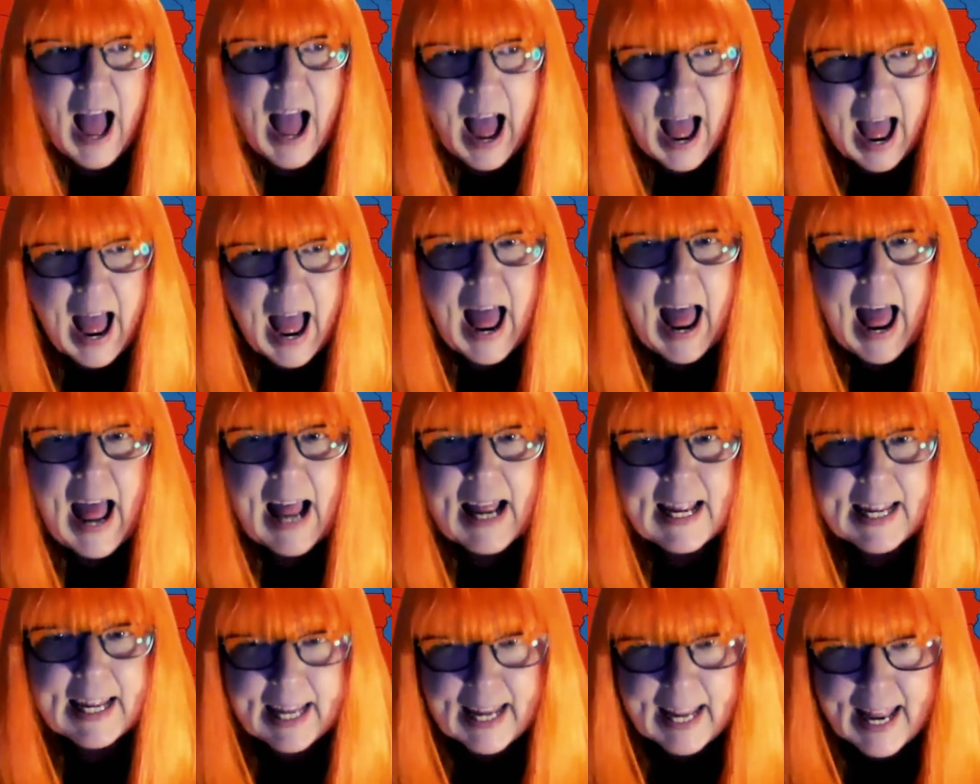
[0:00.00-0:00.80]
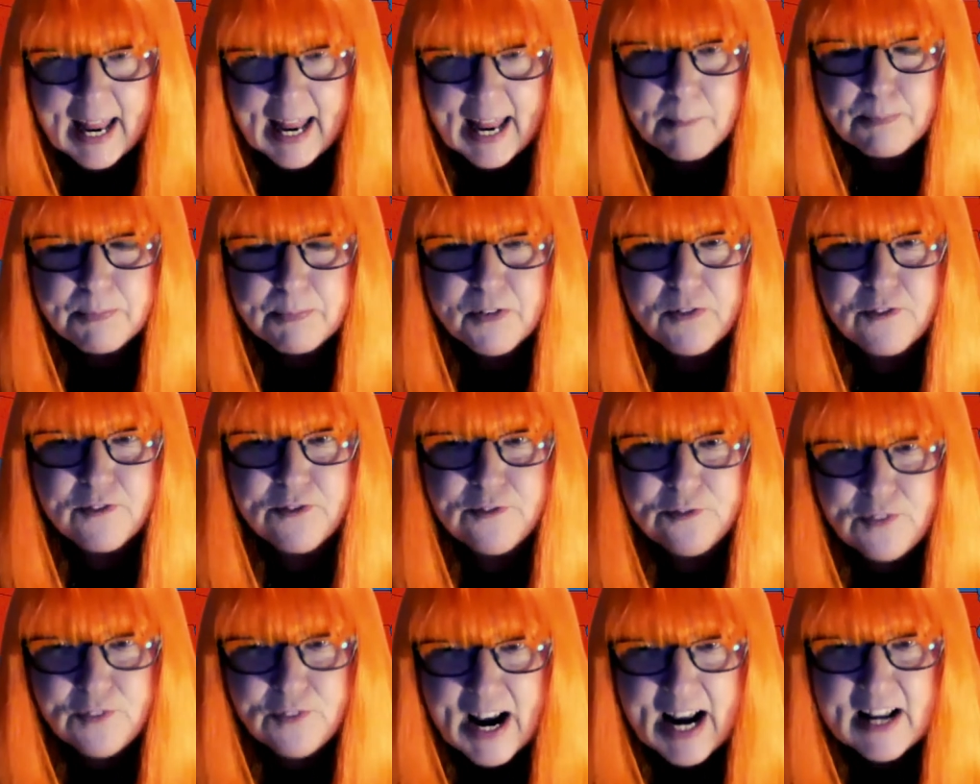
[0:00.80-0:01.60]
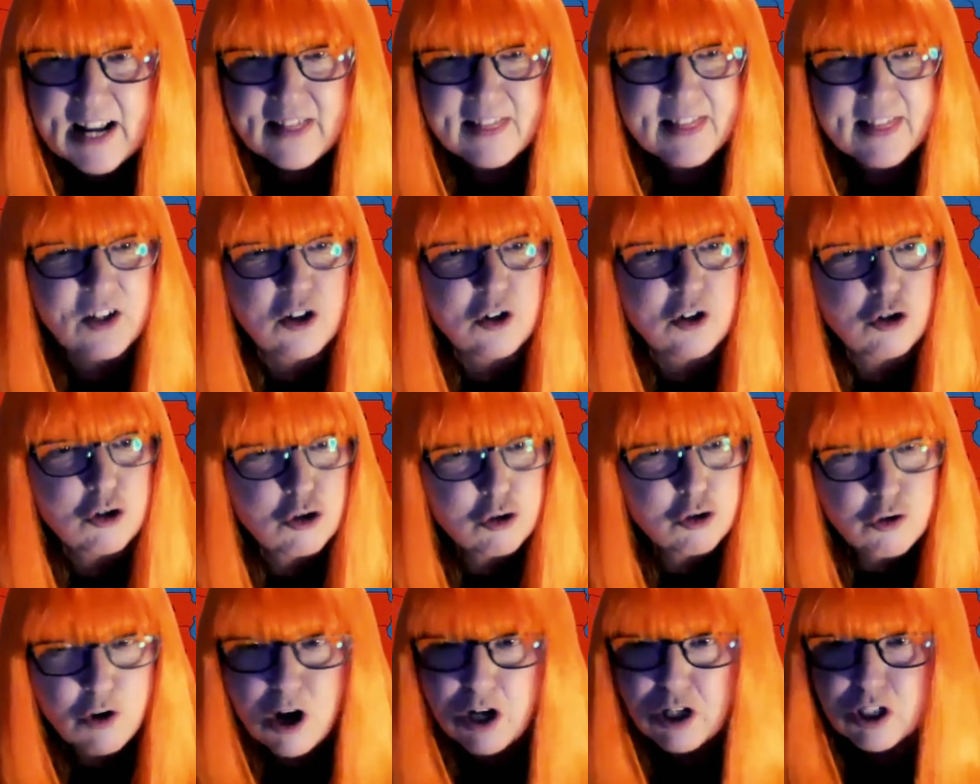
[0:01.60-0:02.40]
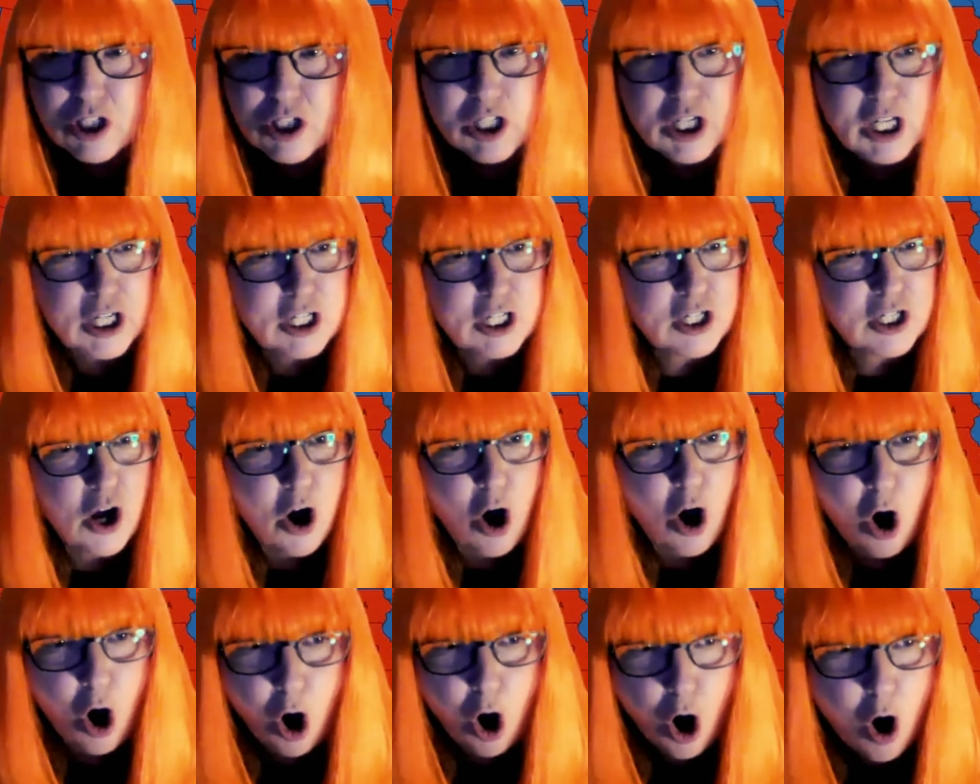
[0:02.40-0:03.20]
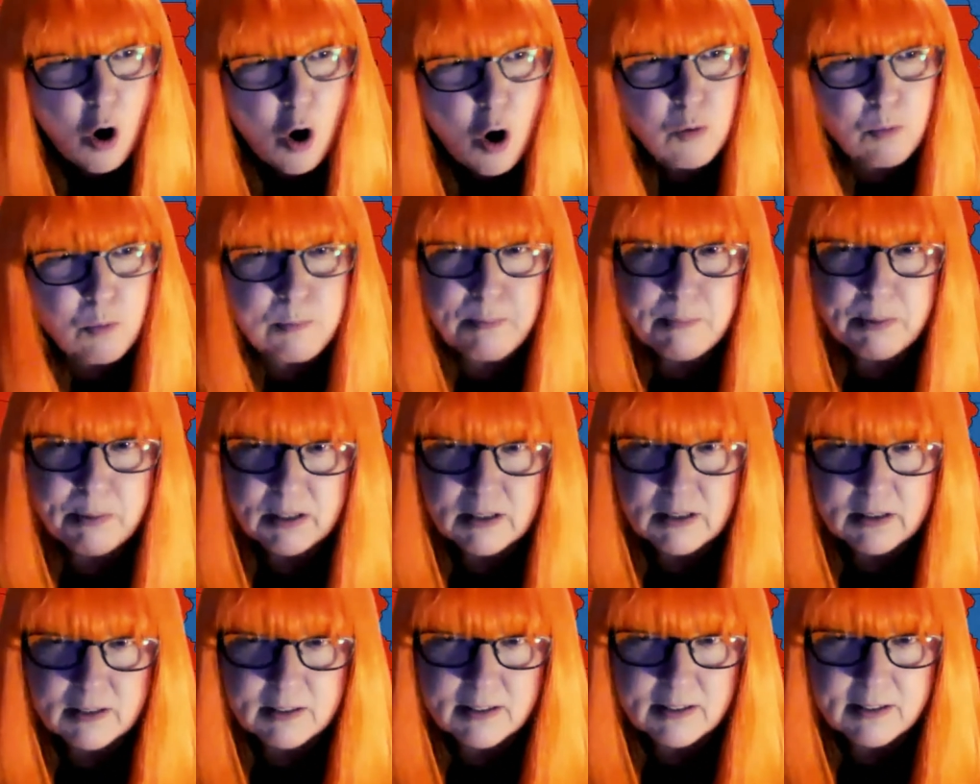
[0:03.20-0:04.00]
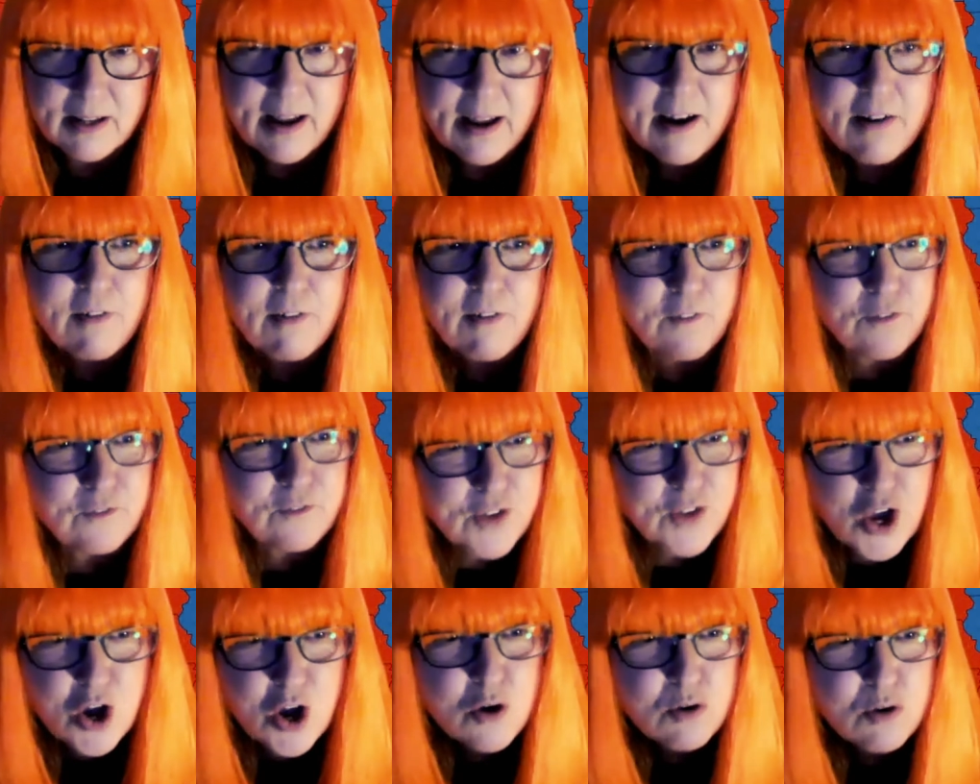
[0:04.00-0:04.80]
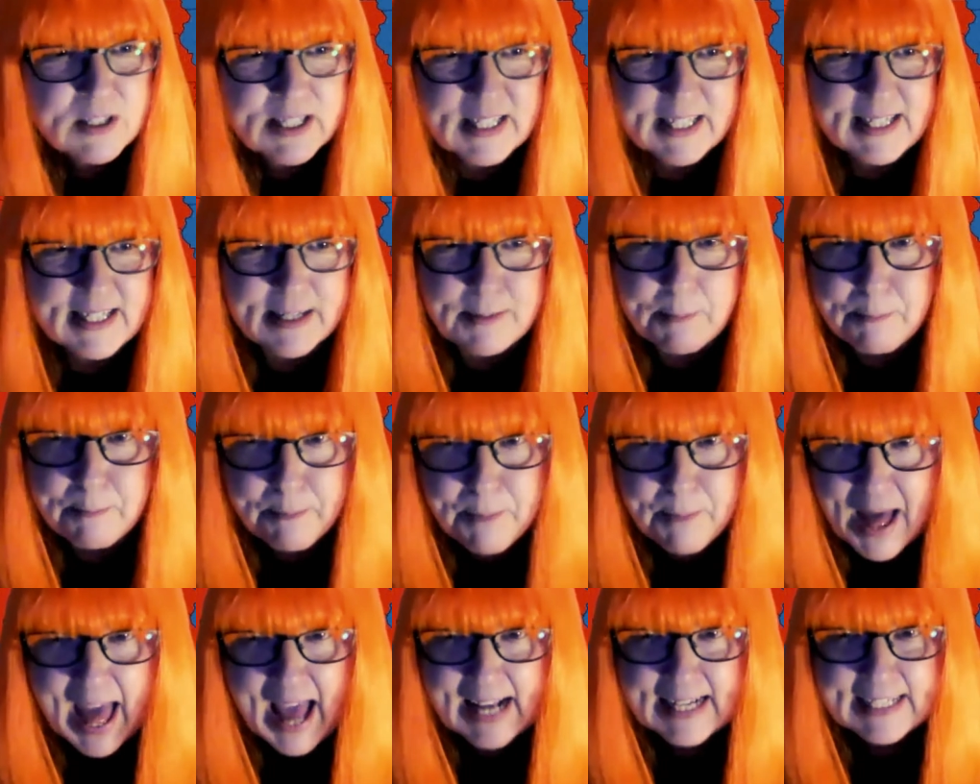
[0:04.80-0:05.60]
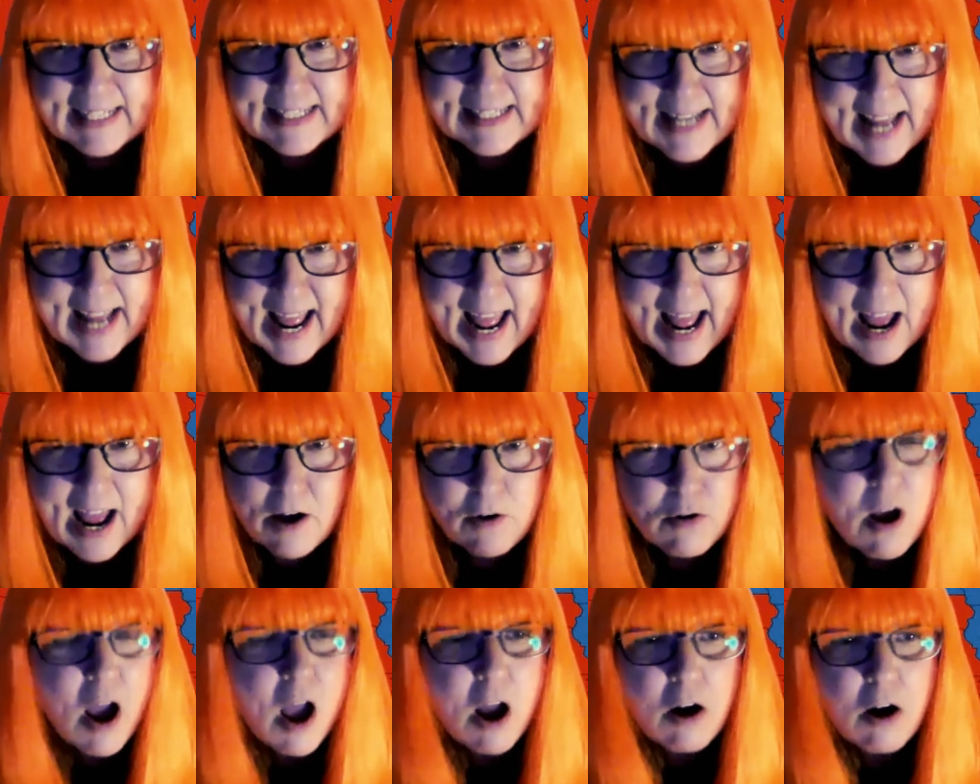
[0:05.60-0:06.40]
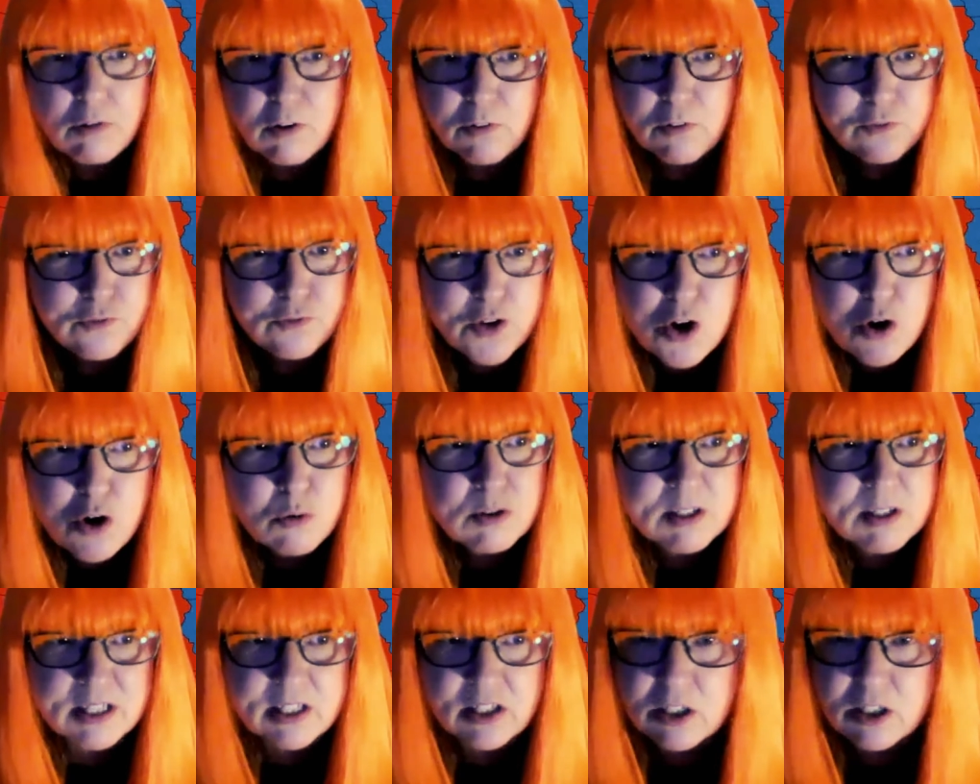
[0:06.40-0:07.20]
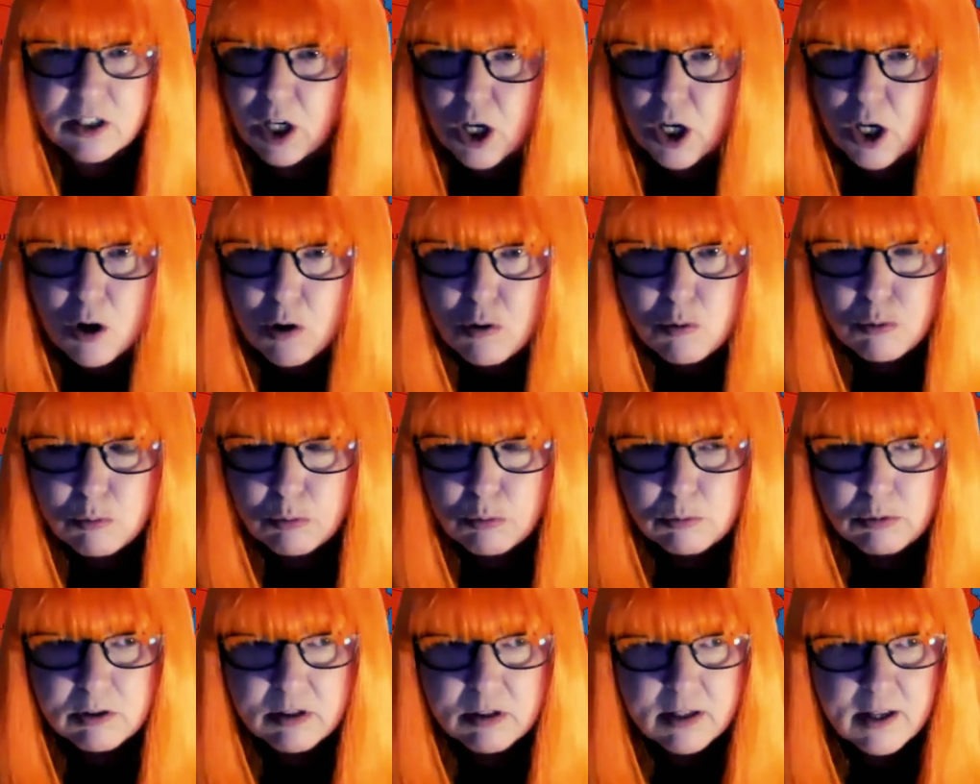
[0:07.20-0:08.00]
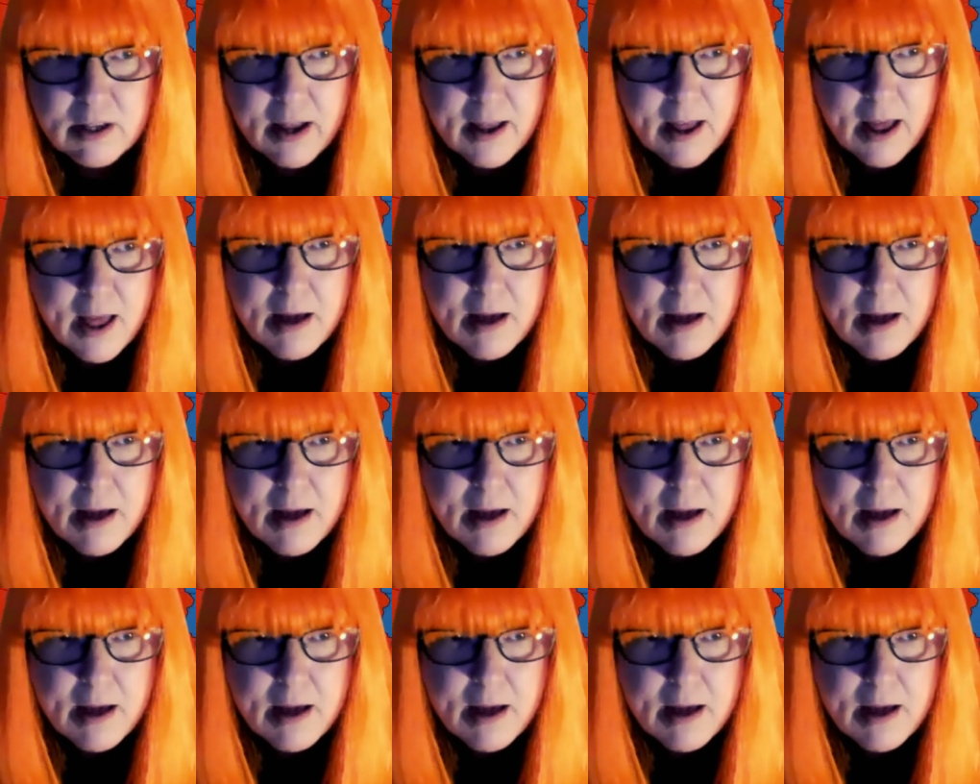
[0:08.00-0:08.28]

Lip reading: I kept the faith and trusted to hope, refusing to back down, refusing to lose.